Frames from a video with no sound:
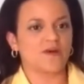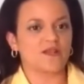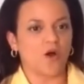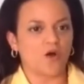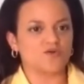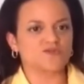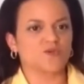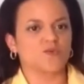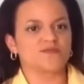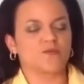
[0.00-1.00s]
but
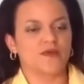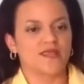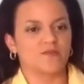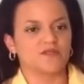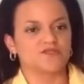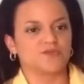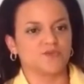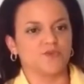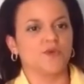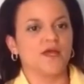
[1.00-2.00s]
also were able
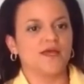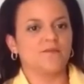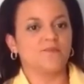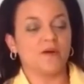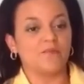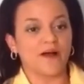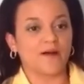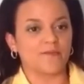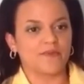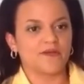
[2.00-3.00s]
to bump
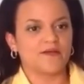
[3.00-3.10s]
up